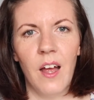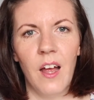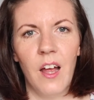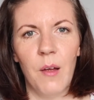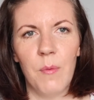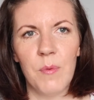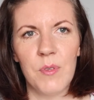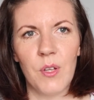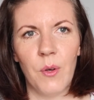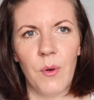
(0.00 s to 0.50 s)

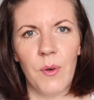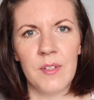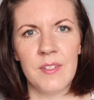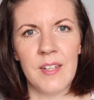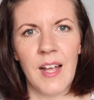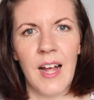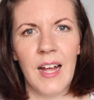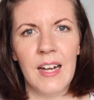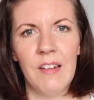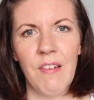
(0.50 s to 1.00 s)
So I would
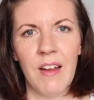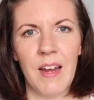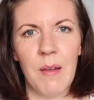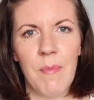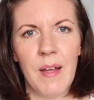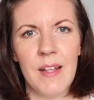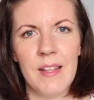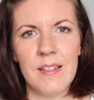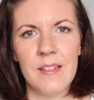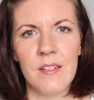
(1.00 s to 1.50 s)
highly
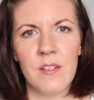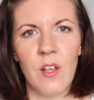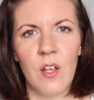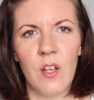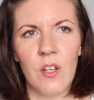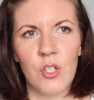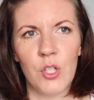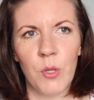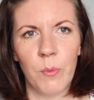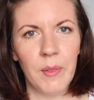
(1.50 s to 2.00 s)
recommend
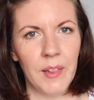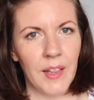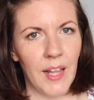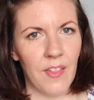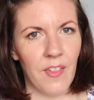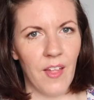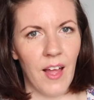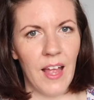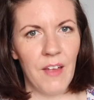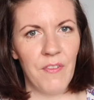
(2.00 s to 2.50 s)
something
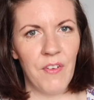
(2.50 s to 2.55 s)
like that.